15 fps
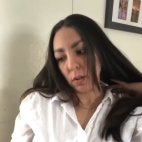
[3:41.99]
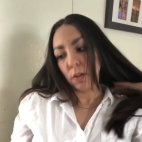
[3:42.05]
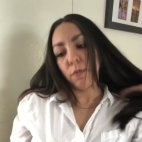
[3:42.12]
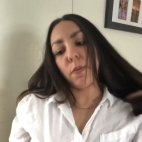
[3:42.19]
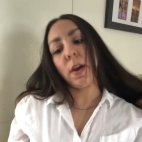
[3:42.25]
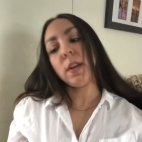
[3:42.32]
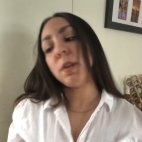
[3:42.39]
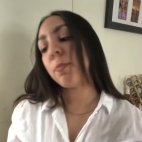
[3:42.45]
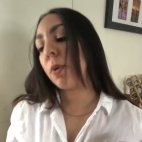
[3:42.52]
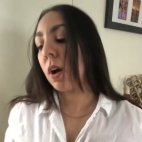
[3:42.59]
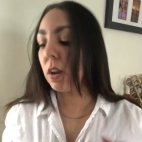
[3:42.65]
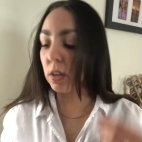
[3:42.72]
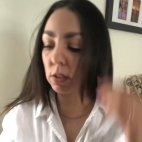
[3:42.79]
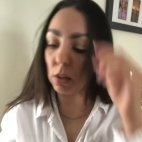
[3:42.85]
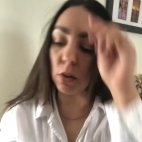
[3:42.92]
find a
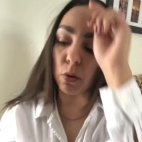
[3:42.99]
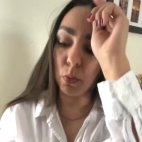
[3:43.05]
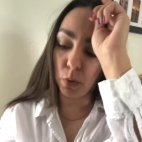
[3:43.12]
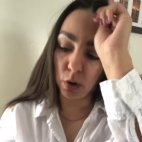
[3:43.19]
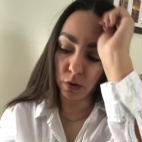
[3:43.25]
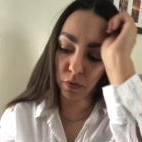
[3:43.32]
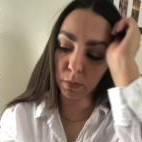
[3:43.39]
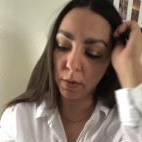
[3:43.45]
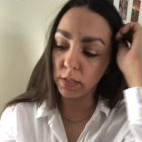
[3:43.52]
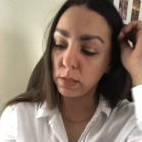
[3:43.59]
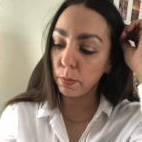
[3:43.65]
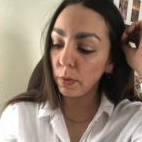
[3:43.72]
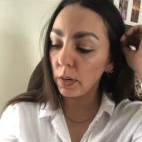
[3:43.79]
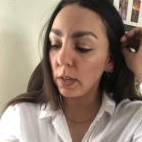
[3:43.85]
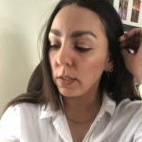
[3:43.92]
product that'll work for my
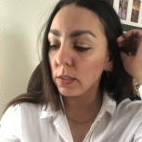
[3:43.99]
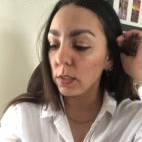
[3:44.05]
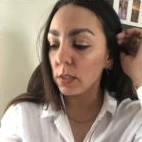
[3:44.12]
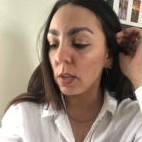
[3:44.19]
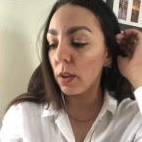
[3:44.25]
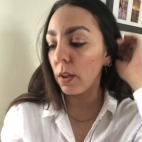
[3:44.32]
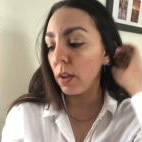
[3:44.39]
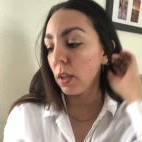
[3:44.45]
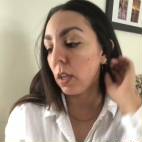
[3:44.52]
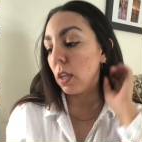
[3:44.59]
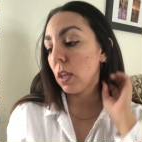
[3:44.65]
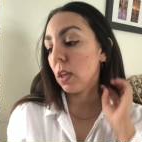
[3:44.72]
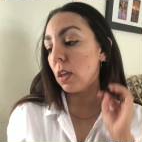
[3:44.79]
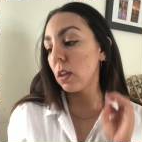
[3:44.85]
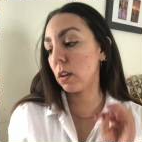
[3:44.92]
split ends.
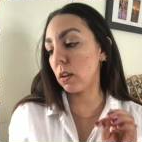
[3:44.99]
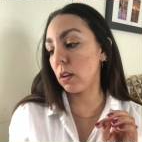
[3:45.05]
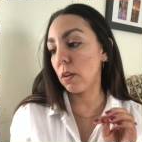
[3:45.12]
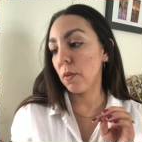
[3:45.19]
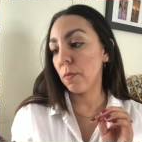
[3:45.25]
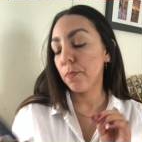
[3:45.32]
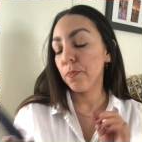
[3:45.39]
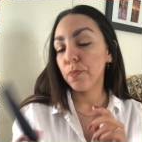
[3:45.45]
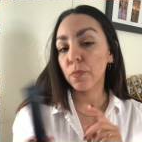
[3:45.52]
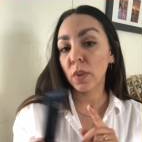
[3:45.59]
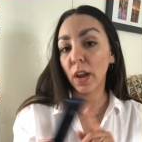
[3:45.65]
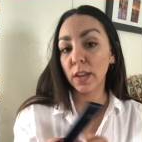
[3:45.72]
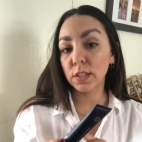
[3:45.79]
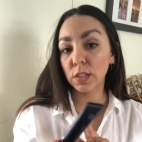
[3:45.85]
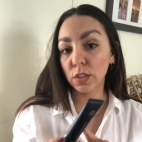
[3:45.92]
And
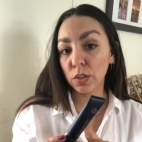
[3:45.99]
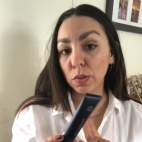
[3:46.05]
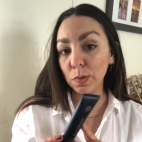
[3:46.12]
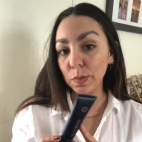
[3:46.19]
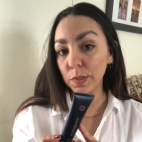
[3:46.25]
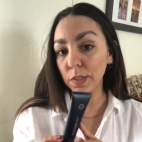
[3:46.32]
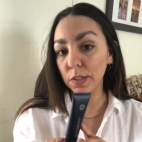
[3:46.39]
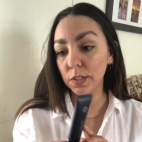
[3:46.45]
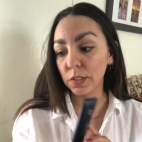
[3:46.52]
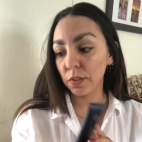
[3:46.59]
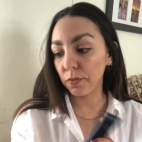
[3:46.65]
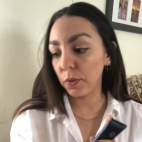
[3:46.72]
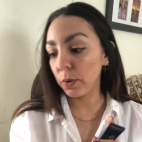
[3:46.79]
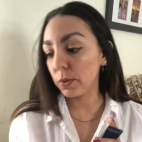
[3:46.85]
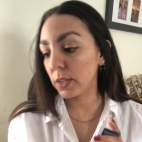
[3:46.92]
I did use this a
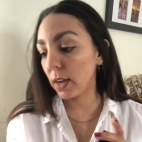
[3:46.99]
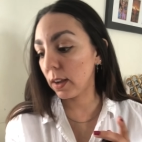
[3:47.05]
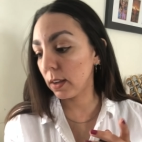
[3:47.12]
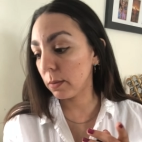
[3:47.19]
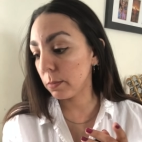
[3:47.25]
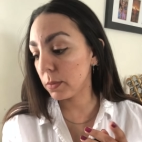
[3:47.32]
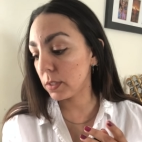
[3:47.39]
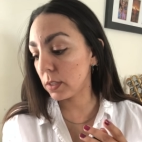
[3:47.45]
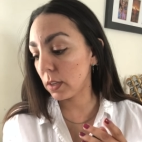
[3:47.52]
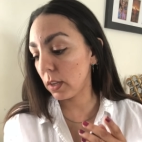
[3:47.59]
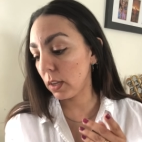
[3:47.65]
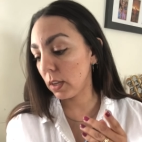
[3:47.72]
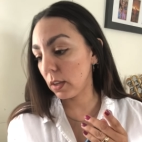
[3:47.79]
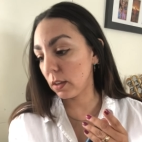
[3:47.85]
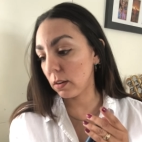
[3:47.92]
few times
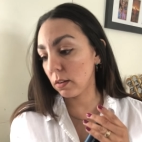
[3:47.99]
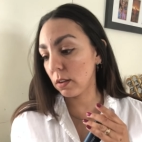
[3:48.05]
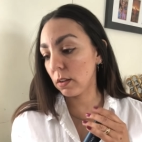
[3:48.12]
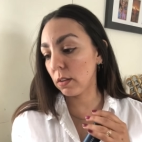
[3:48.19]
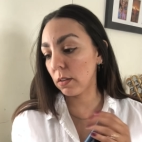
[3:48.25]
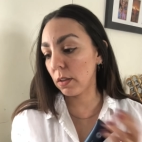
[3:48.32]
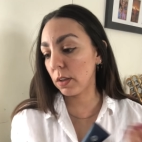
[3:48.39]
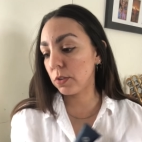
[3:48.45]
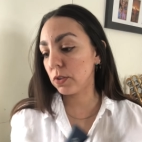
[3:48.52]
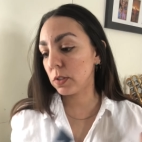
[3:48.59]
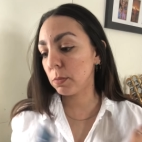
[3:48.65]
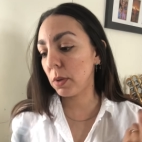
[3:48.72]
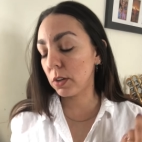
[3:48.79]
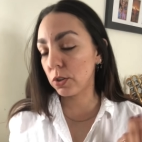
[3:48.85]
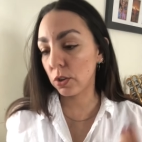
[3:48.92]
and it
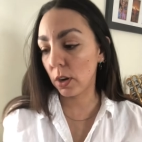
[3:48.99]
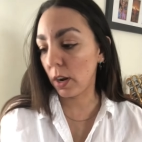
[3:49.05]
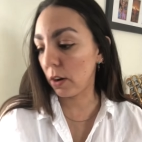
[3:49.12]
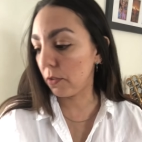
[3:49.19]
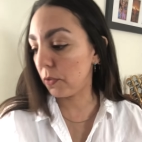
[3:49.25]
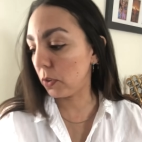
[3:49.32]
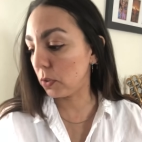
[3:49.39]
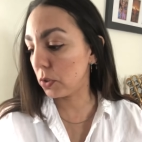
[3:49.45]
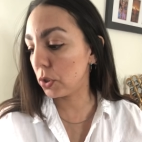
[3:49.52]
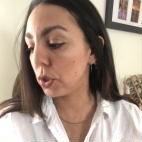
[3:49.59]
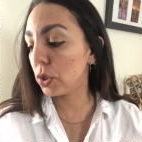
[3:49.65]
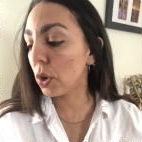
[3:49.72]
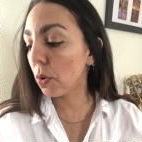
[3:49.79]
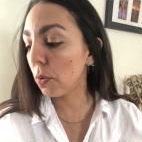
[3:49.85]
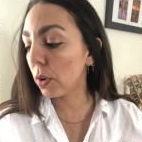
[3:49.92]
just makes your hair feel
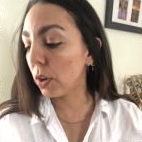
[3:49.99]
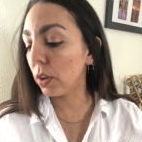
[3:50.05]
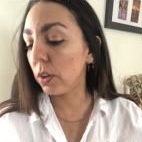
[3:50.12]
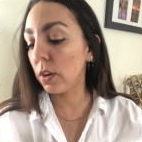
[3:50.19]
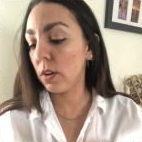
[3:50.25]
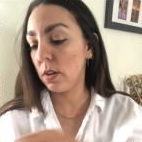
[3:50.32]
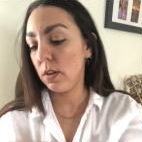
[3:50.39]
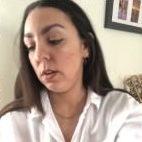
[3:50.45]
so good.